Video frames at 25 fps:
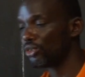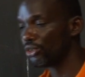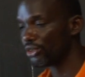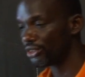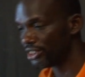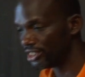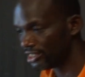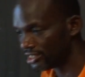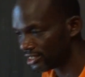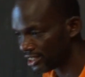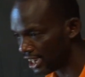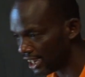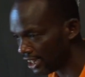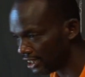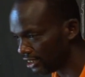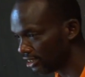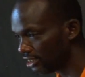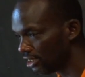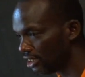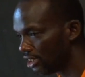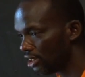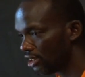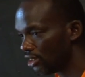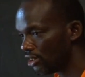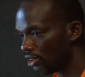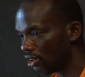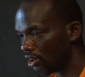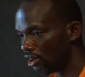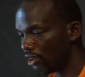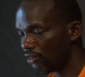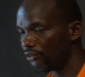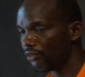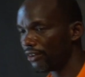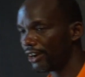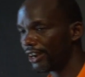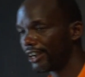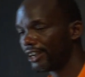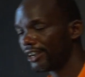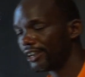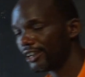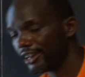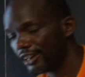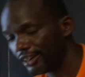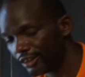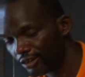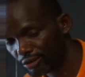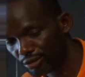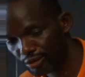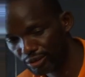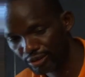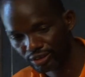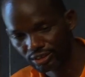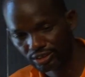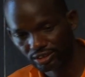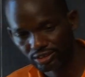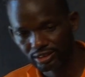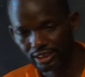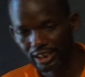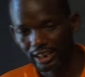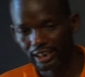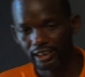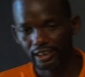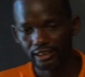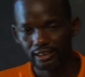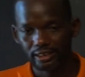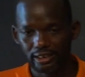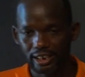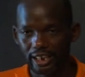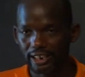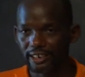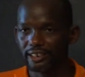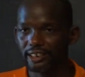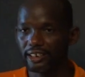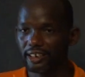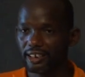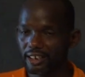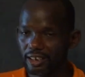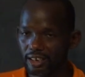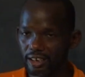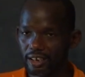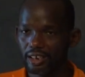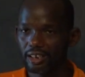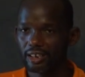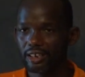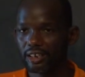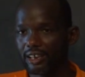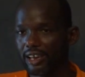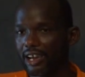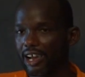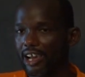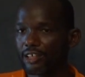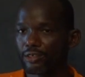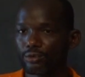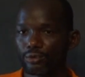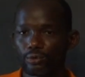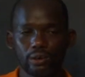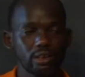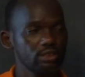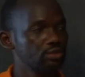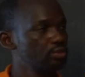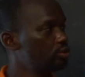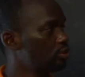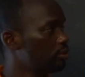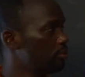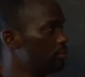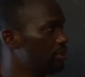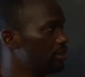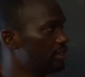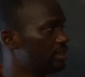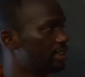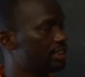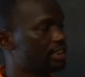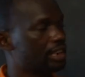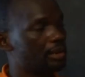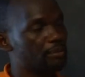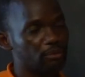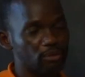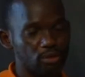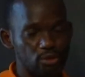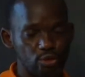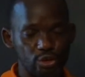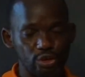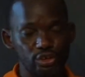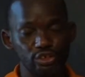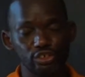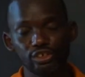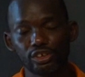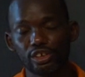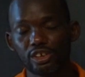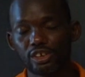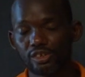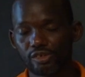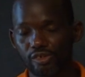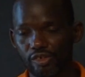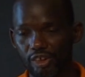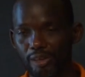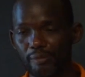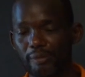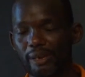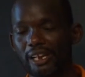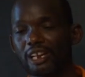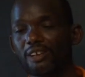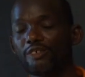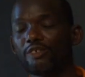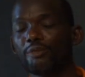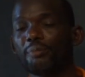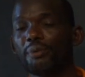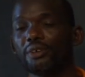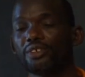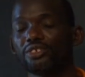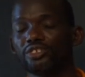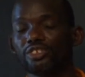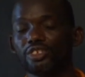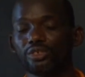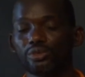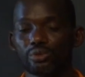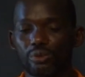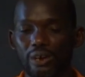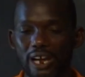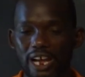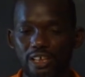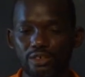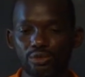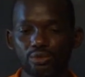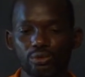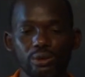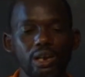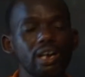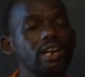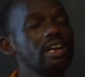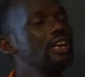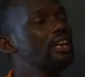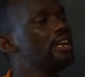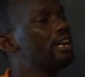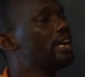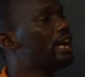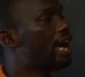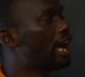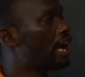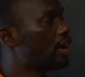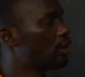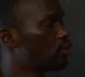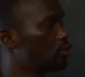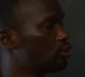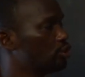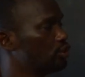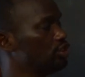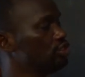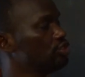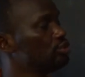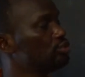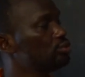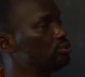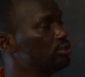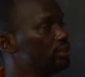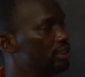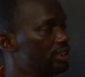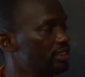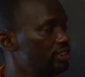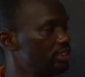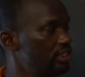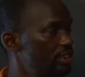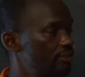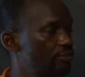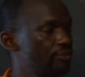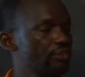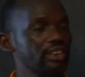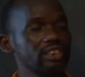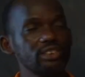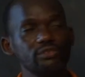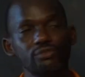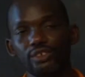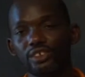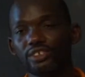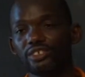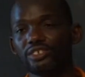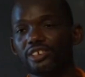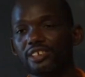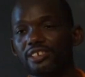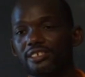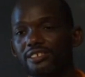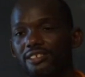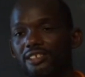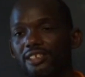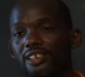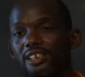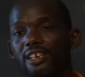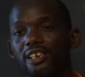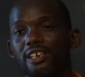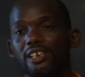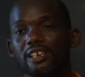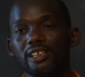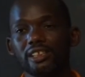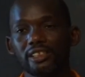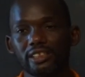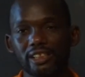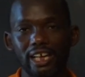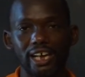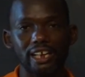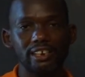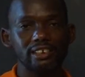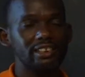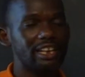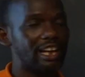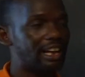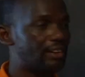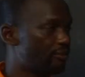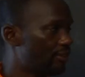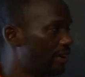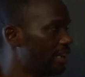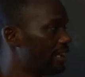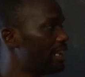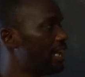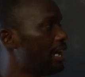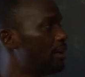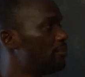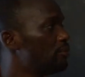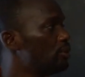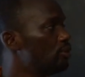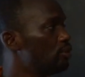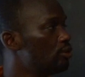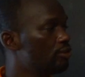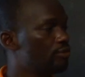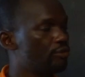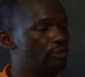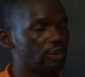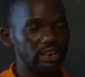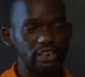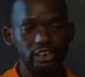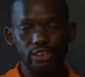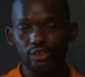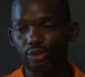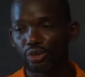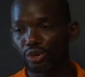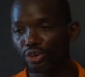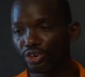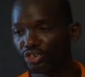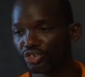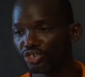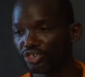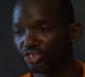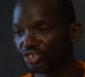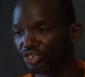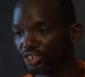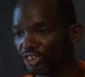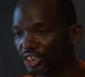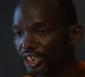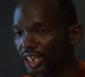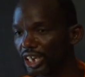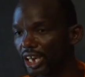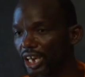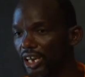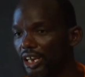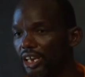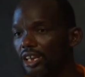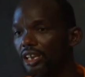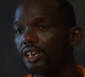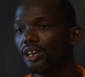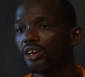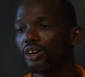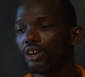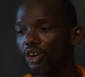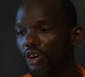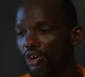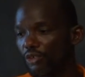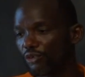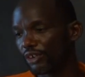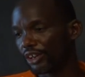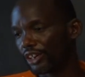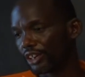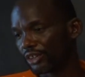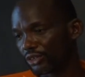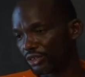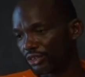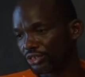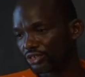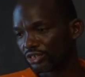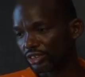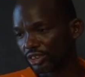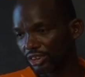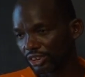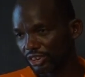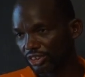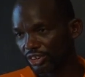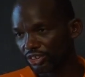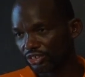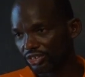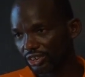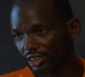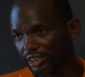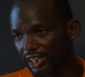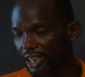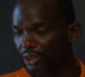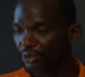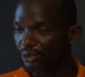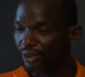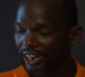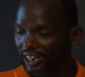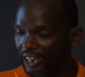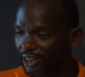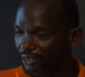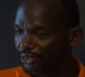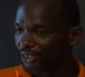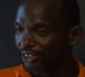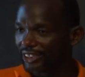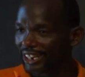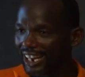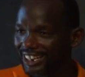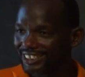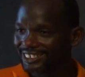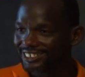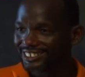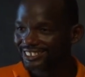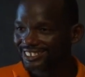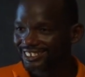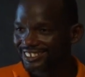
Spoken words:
or design of our electronic circuit? That's the answer. So it means that I'm going to try my level best to answer according to the different features that are available for electronics engineer or for electronics technician. Are you ready for that?